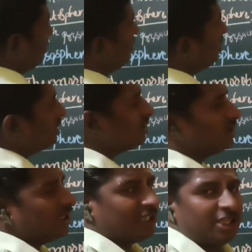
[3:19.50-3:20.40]
This is
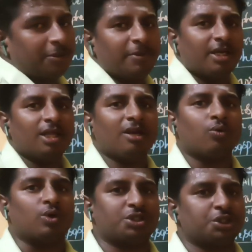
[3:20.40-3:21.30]
the typical
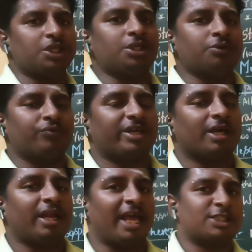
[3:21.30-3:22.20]
question we
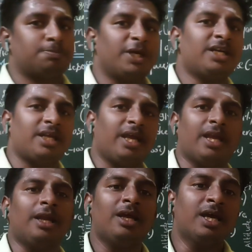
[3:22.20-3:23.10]
can expect
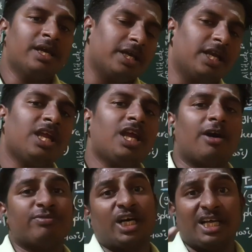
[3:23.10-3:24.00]
in any
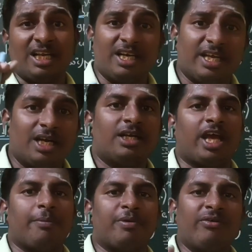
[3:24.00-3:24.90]
of the analytical
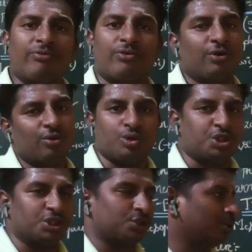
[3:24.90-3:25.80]
type of questions.